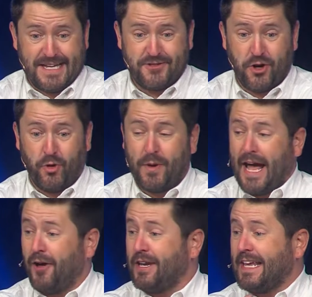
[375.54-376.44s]
Is there a
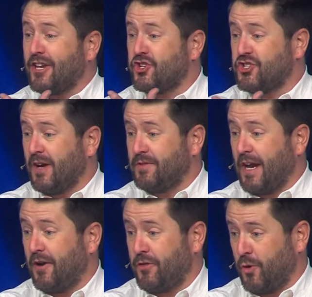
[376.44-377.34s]
reality getting shoved
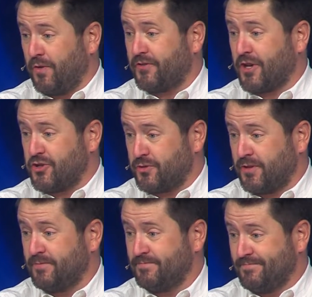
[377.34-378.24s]
down our throat in this
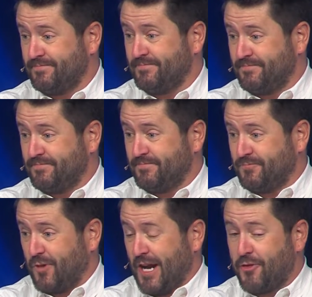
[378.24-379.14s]
country?
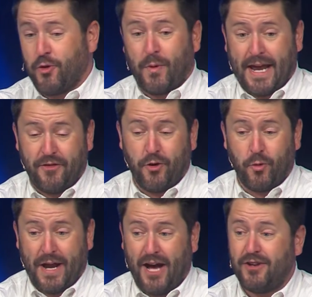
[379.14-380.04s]
Right? The
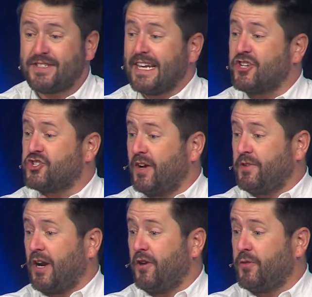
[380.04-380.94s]
reality that's getting shoved
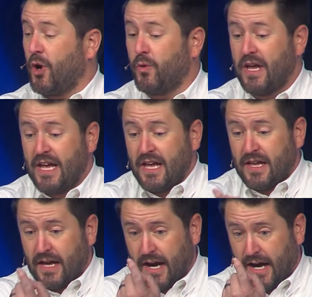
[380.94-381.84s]
down our throat
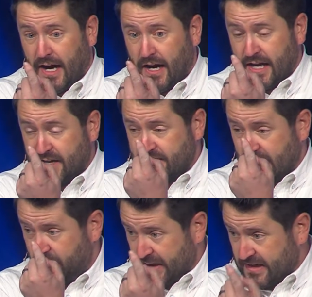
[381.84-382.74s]
is
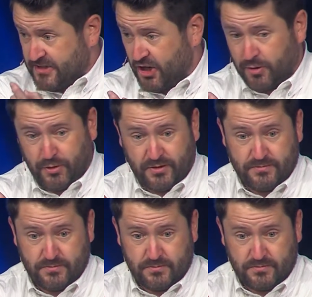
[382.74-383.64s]
everything is terrible.
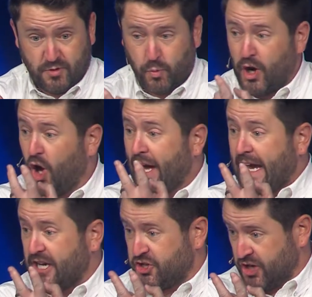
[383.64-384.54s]
We all
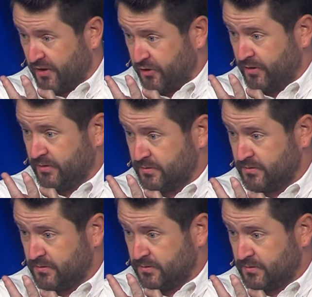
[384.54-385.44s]
hate each other,
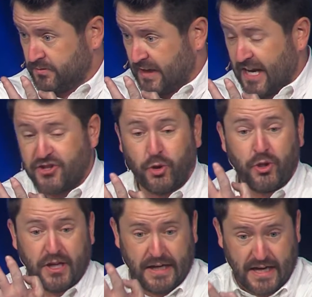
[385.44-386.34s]
and it's
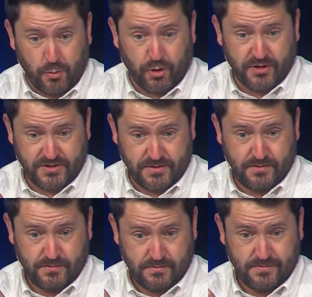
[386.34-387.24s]
only going to get worse.
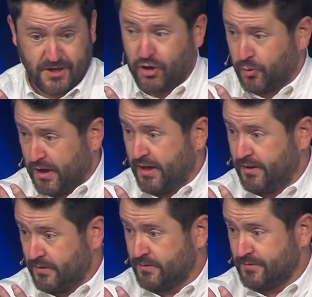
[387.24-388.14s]
Agreed?